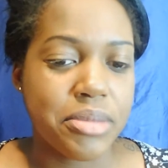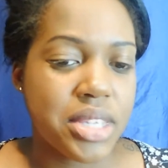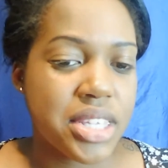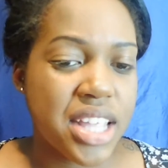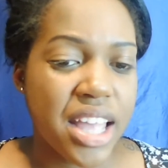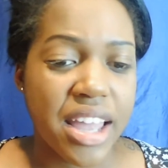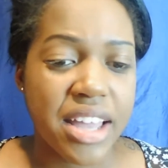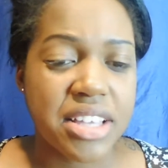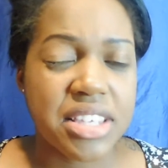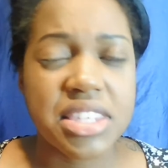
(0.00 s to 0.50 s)

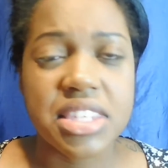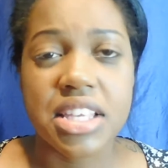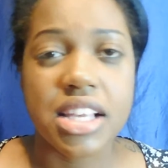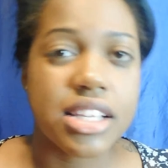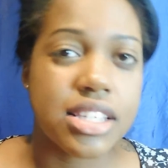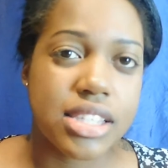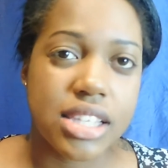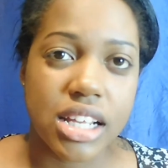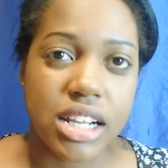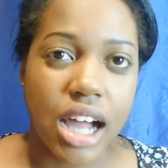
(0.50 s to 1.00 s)
say
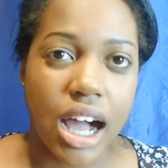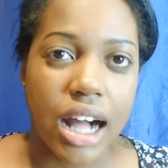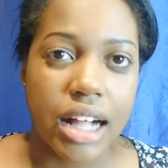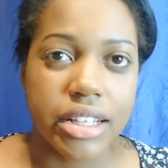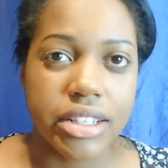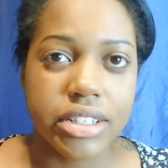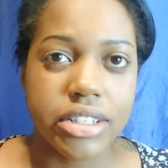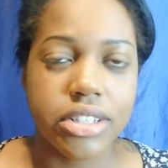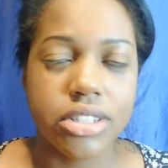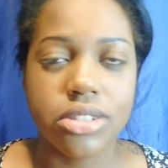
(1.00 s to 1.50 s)

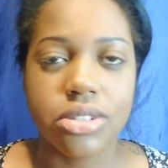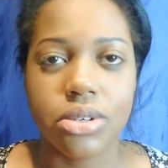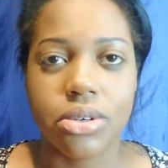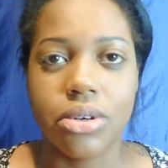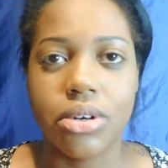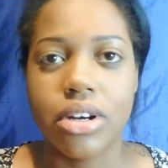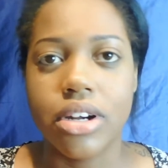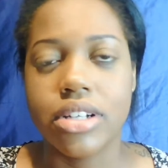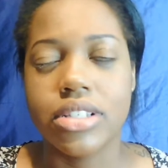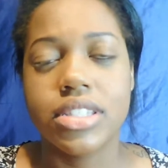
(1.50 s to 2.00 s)
$60
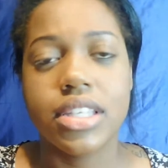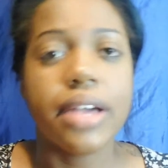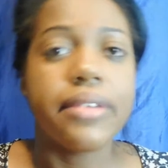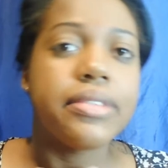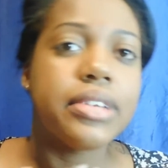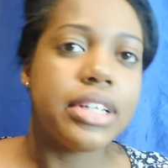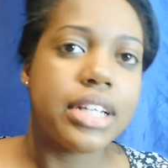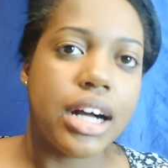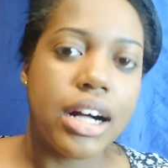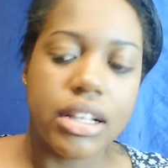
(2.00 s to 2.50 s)
or
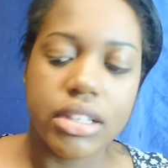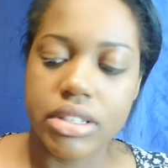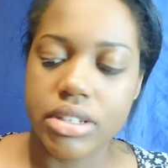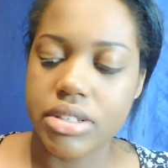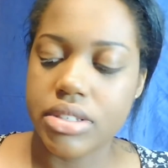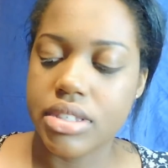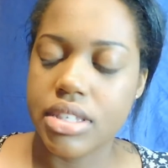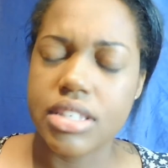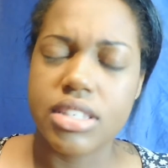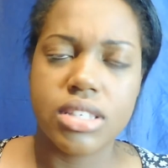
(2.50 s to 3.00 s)

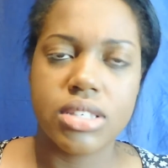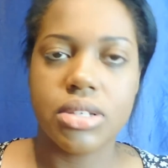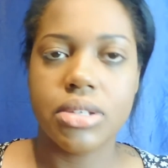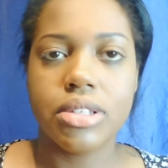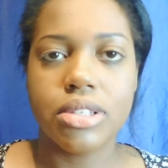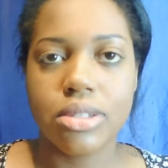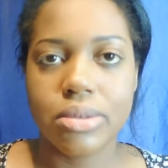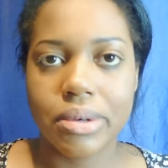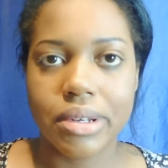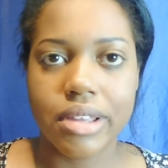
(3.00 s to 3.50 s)
$70. This is
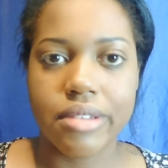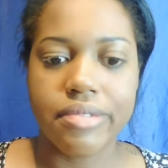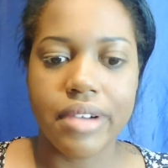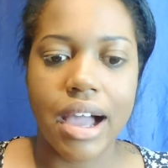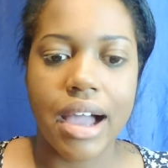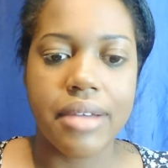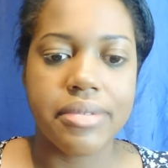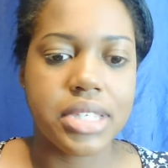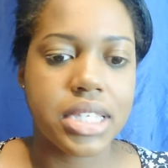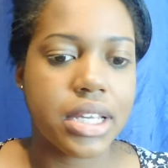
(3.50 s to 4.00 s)
only $25.